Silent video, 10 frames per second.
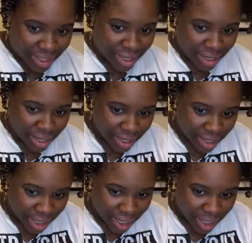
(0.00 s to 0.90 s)
The
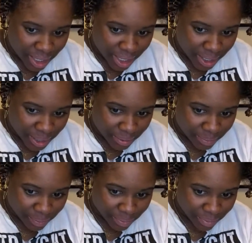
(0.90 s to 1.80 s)

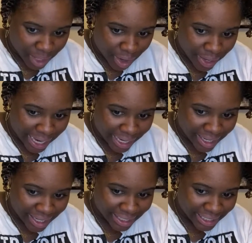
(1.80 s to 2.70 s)
um Okay,
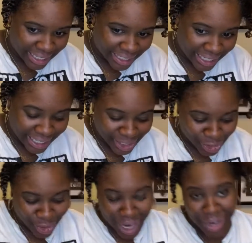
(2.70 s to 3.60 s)
good. TG needs
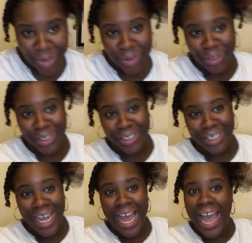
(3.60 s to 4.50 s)
to try yours.
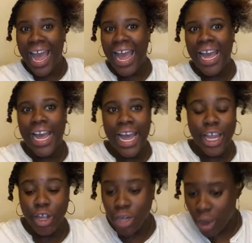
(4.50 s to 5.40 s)
And
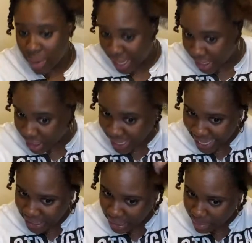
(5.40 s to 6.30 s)
and you know when he
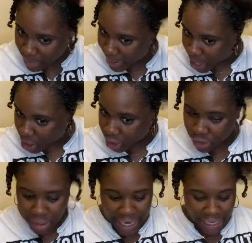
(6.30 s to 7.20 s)
said something about her
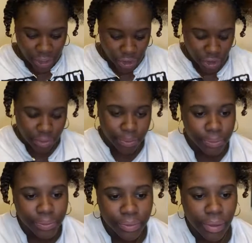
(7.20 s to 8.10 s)
texture
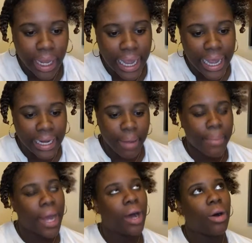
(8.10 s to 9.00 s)
and
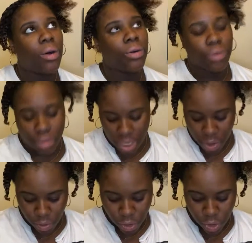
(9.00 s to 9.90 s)
about it
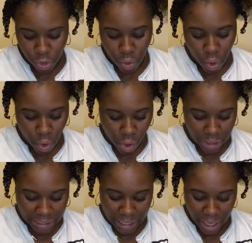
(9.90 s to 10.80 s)
was too
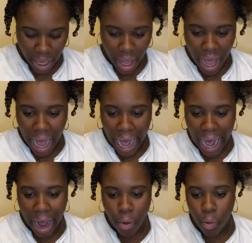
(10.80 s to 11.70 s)
oily,
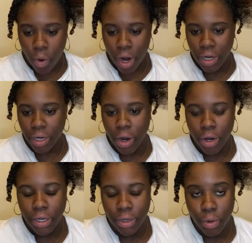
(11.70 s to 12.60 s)
I
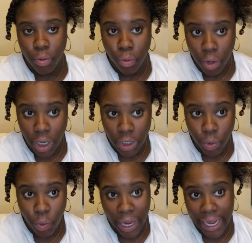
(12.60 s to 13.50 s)
wondered was
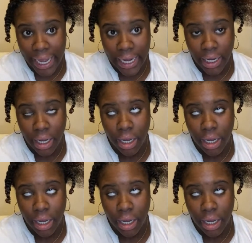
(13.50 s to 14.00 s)
when